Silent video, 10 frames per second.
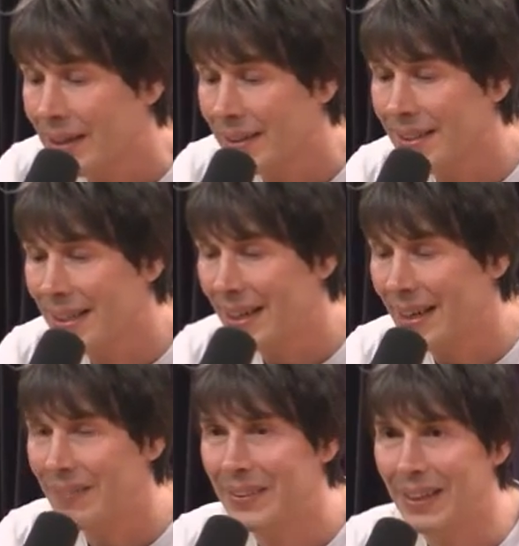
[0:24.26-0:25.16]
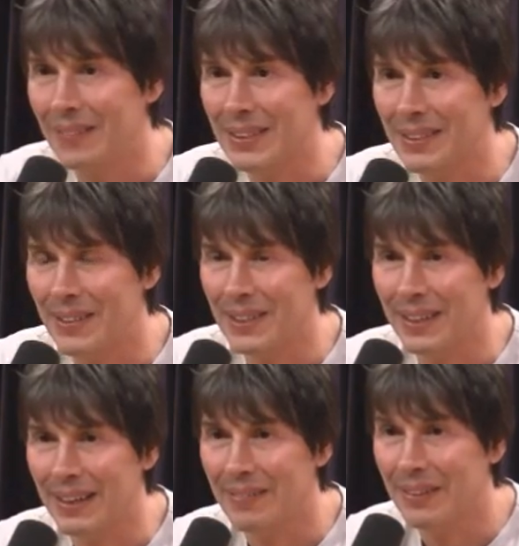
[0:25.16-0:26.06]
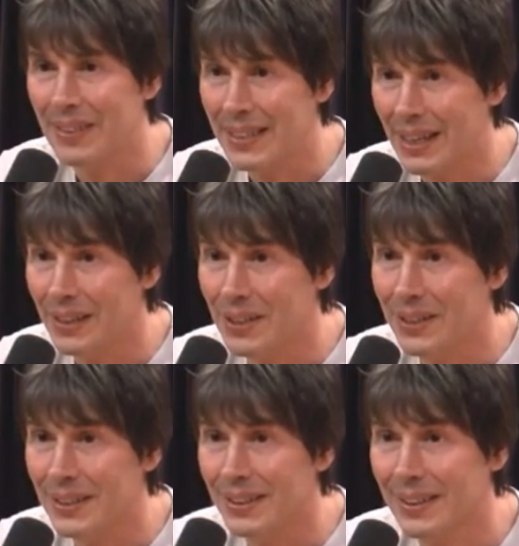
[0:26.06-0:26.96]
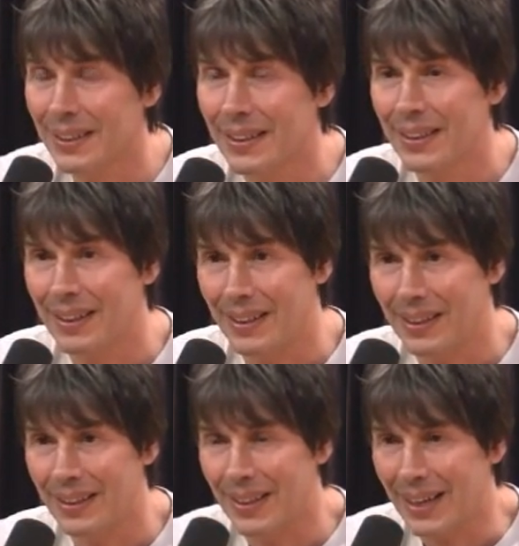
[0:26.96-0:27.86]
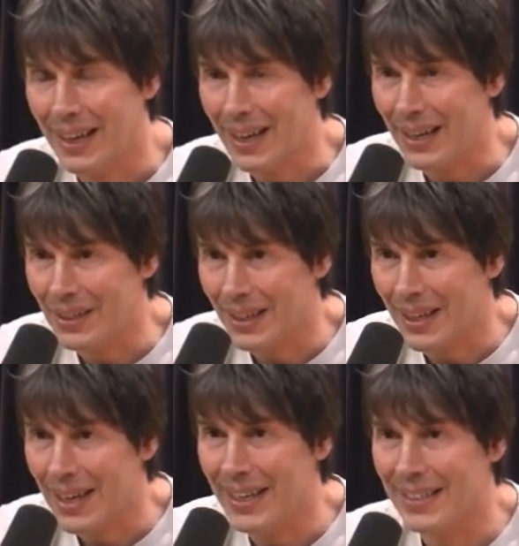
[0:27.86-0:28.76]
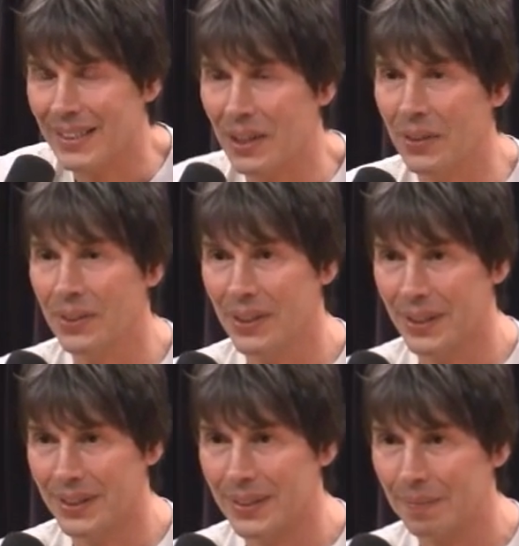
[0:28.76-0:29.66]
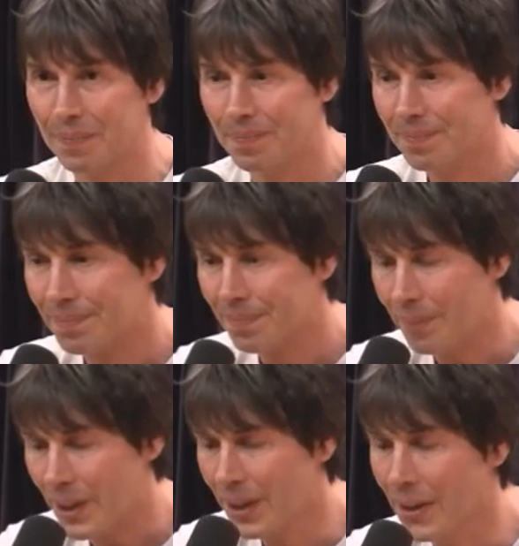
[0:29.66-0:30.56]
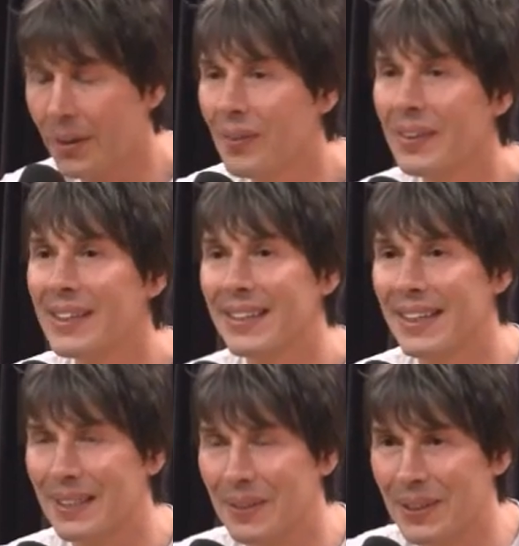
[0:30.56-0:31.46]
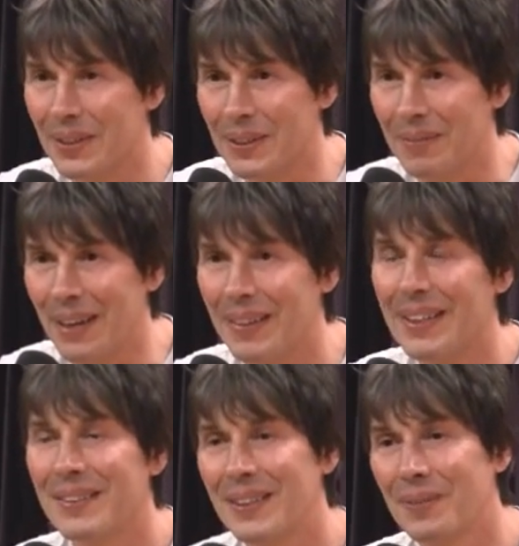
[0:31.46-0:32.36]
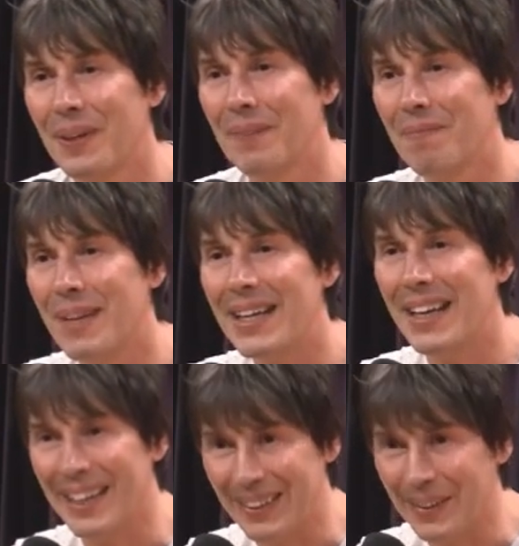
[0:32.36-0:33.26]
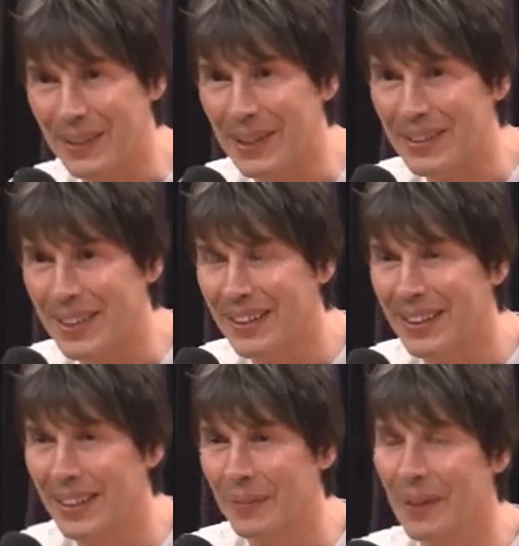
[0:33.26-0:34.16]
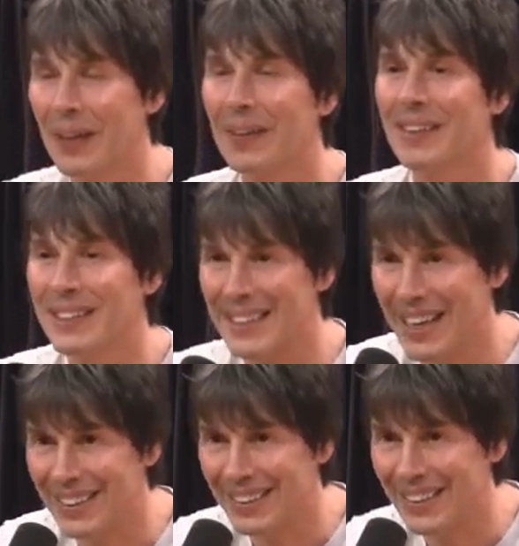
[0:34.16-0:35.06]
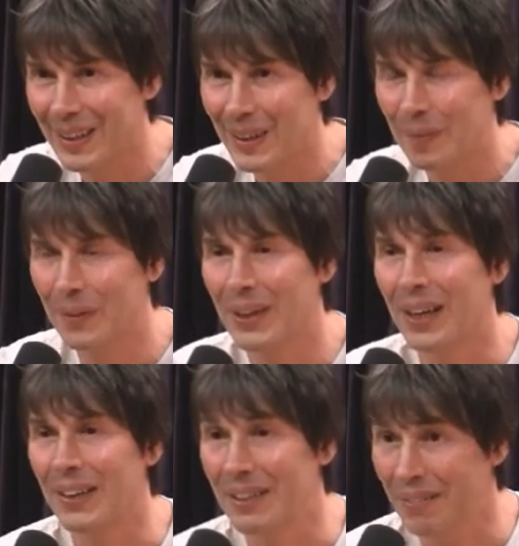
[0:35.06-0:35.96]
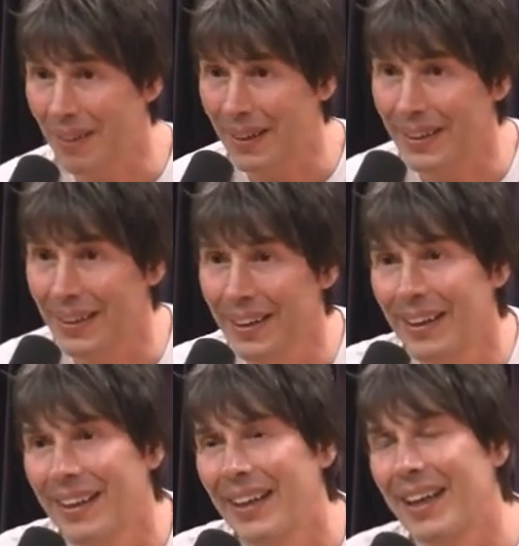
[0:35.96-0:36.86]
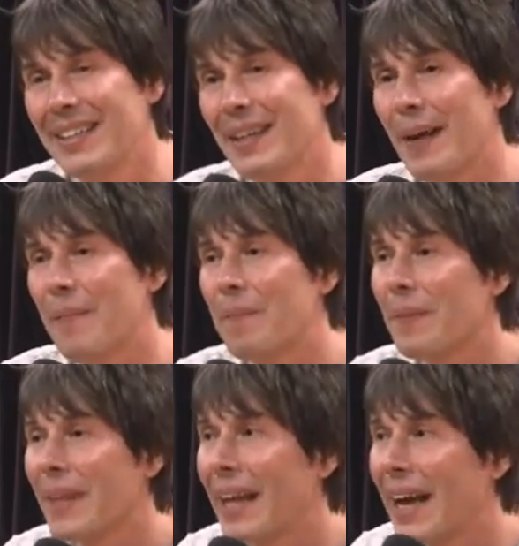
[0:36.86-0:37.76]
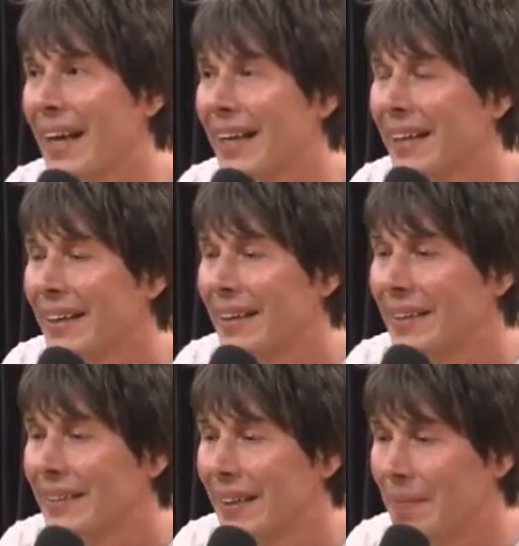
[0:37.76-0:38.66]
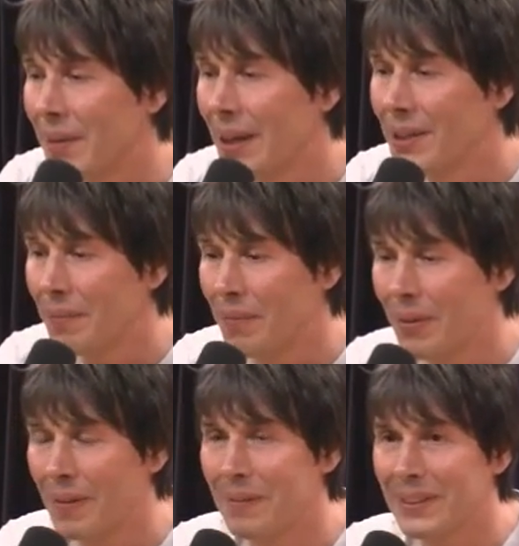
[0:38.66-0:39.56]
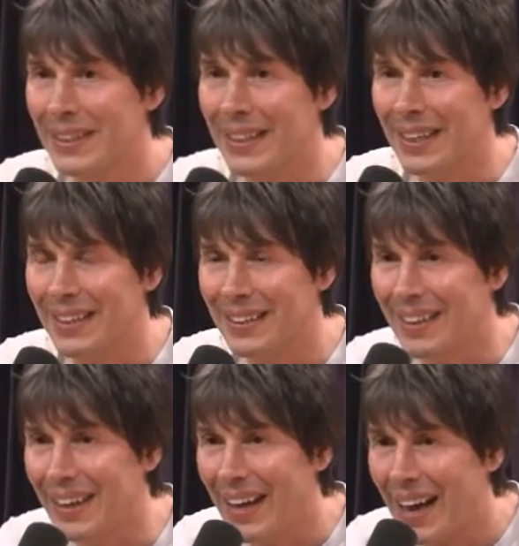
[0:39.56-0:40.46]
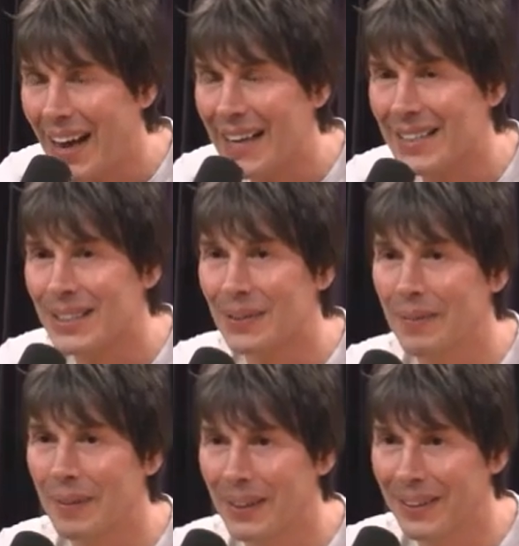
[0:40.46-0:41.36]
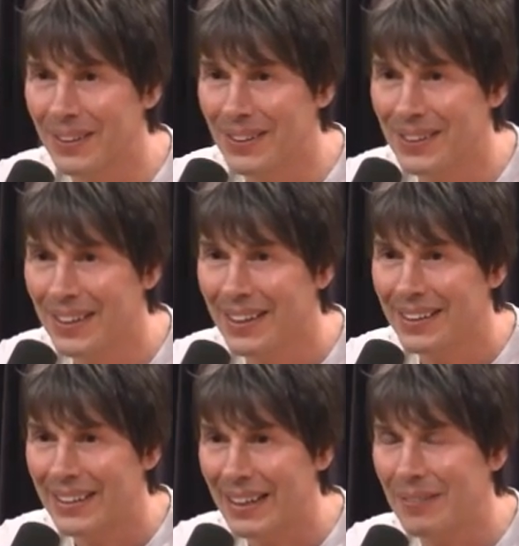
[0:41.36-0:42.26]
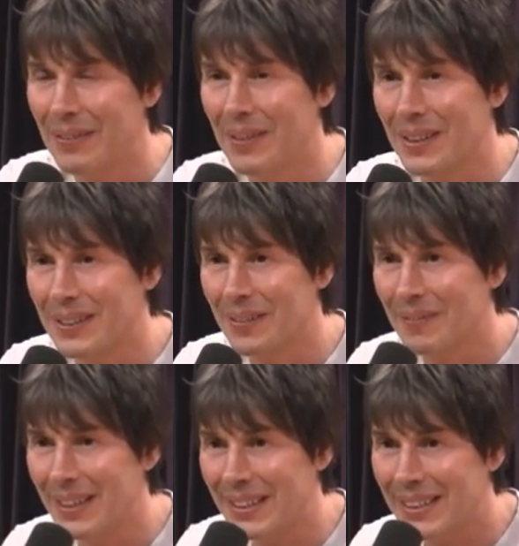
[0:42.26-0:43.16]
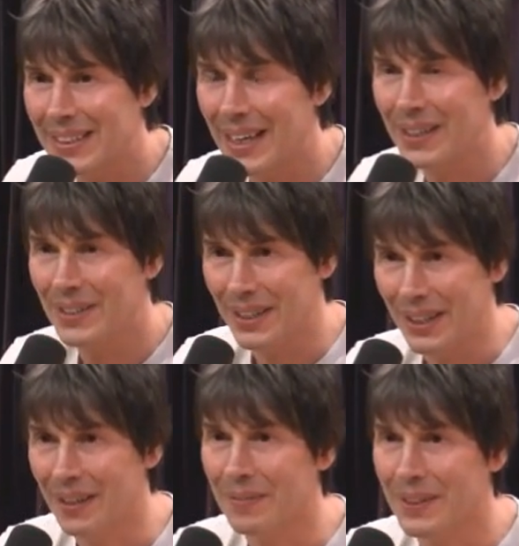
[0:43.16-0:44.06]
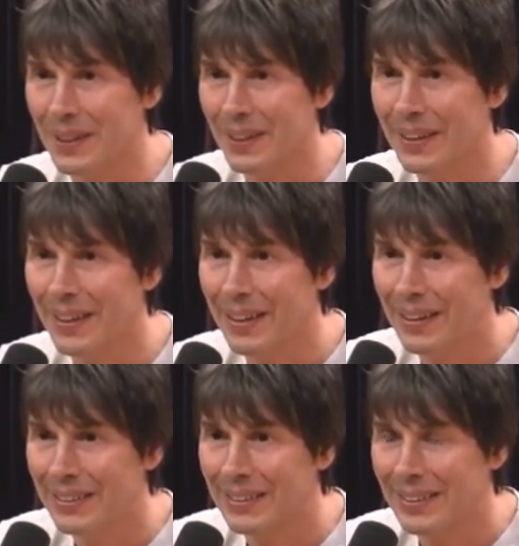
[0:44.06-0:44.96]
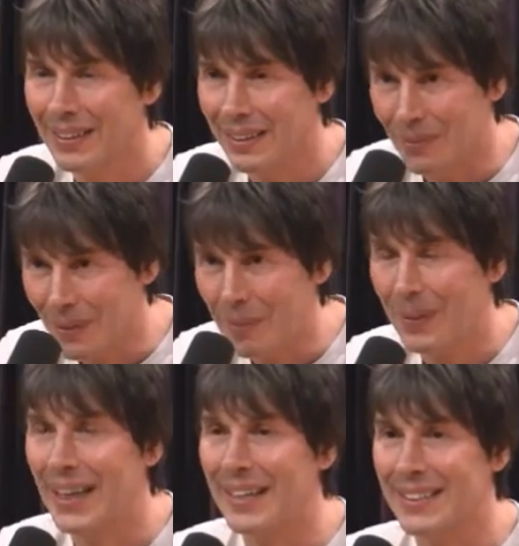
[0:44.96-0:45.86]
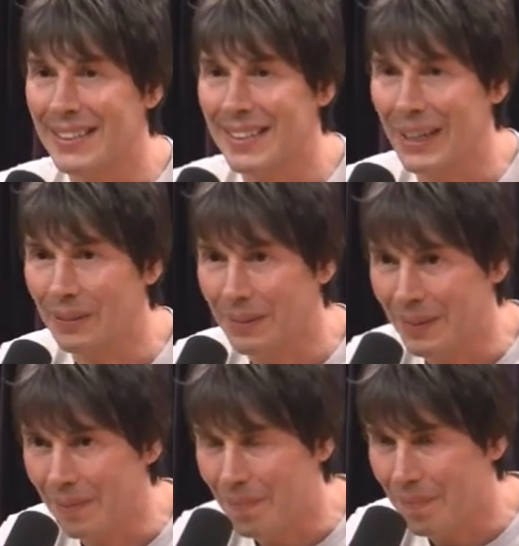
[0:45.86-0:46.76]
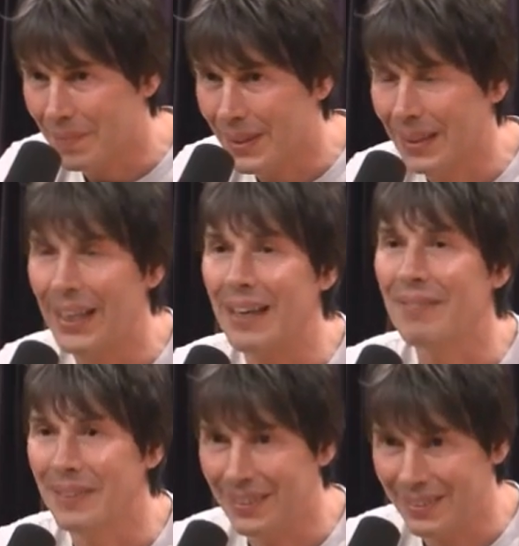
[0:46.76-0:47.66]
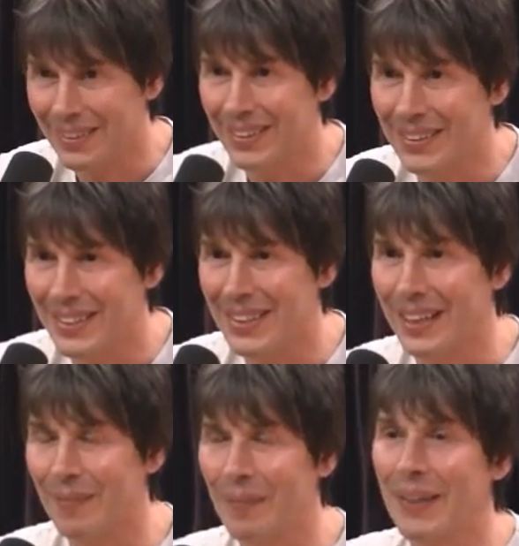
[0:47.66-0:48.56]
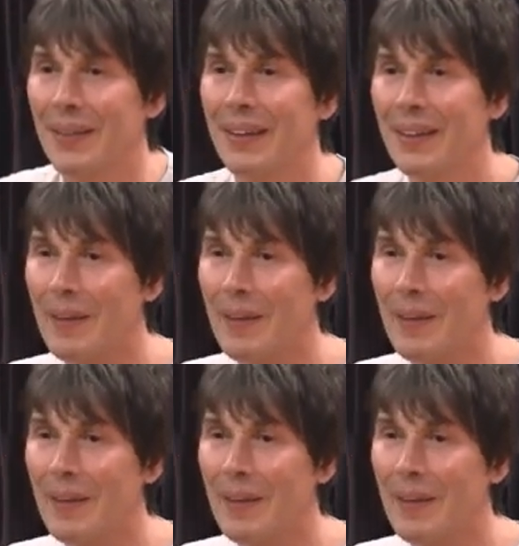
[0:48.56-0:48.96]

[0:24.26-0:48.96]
Does it have to have a sufficient level of intelligence that it actually is conscious? And all these things that we talked about, this word meaning that we used earlier, that we all understand but can't define, is that a emergent property that has to emerge if you've got something that's intelligent enough to replicate itself and live and, as you said, be the...